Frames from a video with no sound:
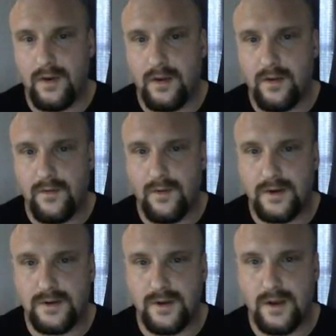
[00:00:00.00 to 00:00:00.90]
If you
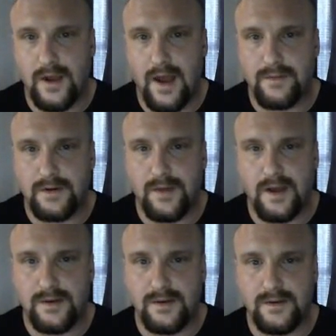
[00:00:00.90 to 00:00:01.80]
want your lead capture
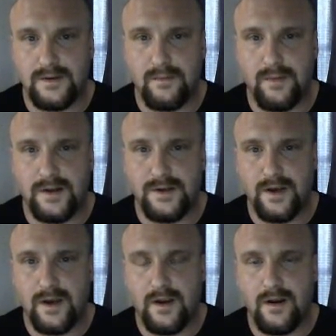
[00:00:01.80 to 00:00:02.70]
pages, there's a bunch
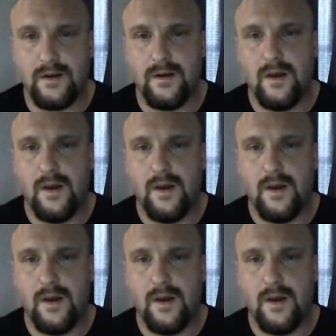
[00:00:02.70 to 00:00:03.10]
in here.